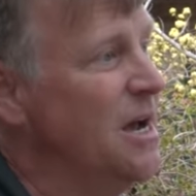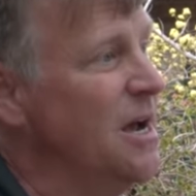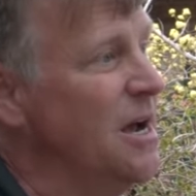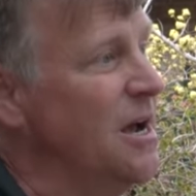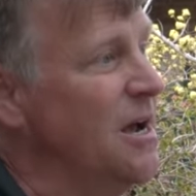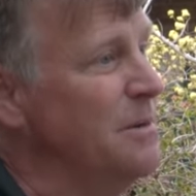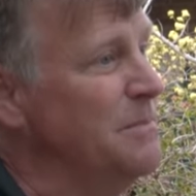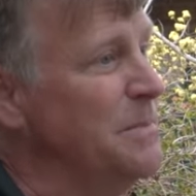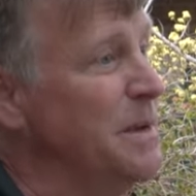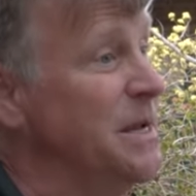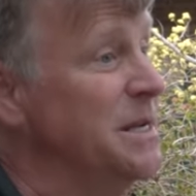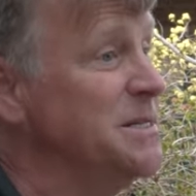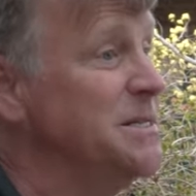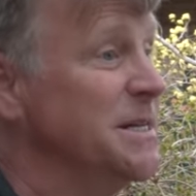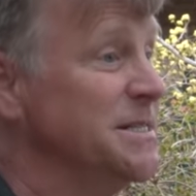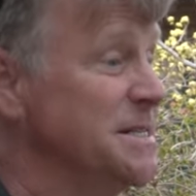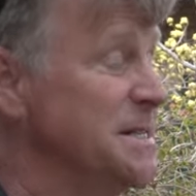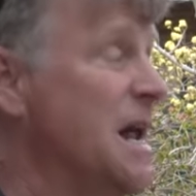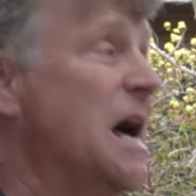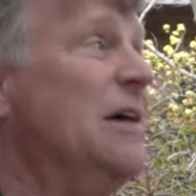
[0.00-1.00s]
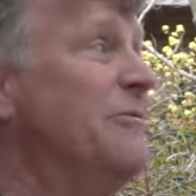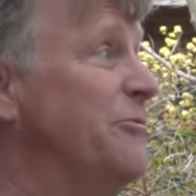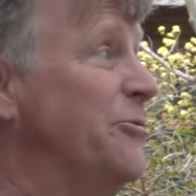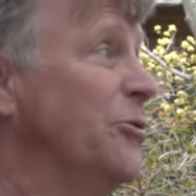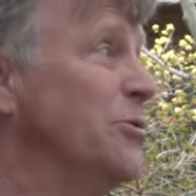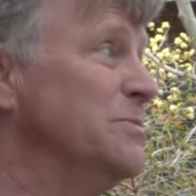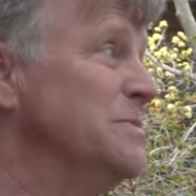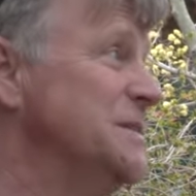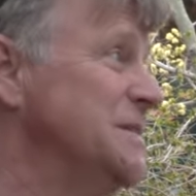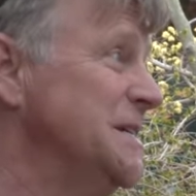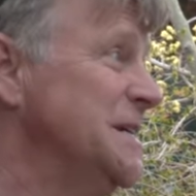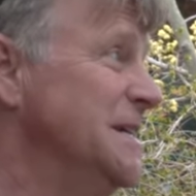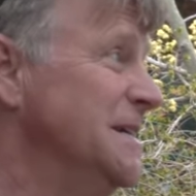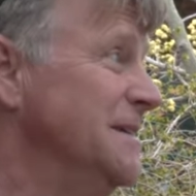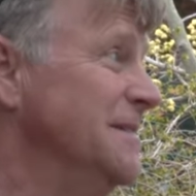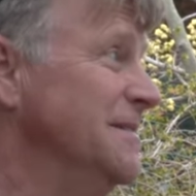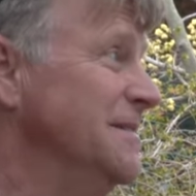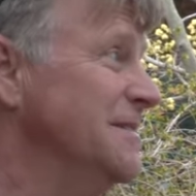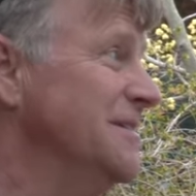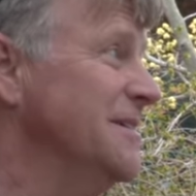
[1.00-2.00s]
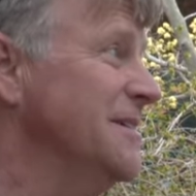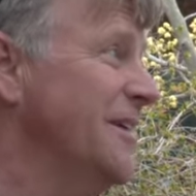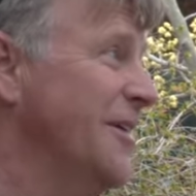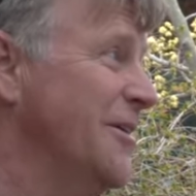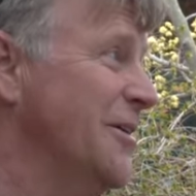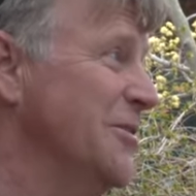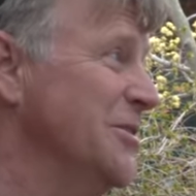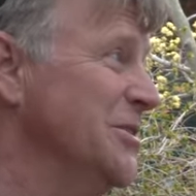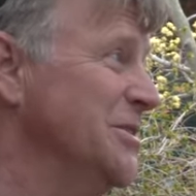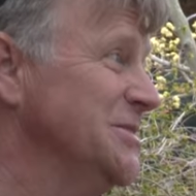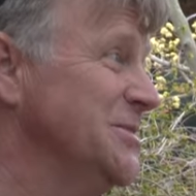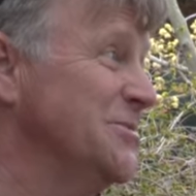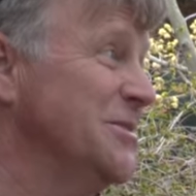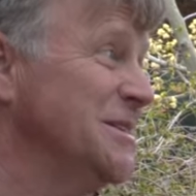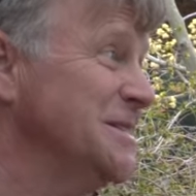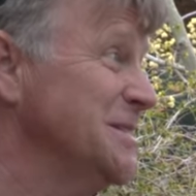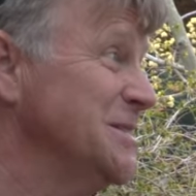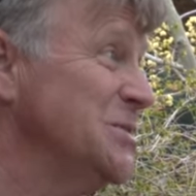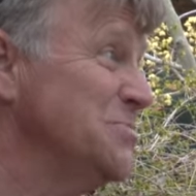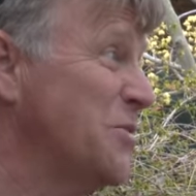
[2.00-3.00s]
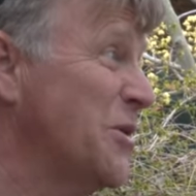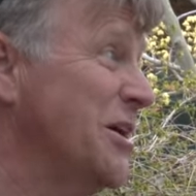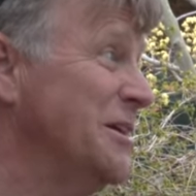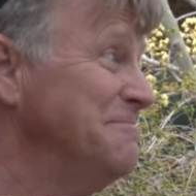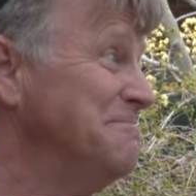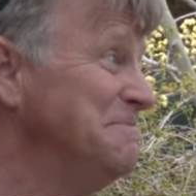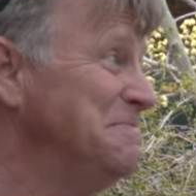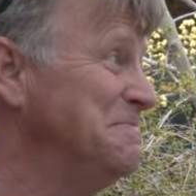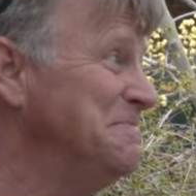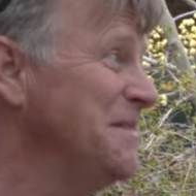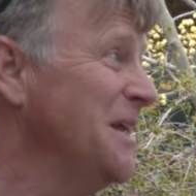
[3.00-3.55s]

Um, it does not form seed in our area, so it doesn't spread.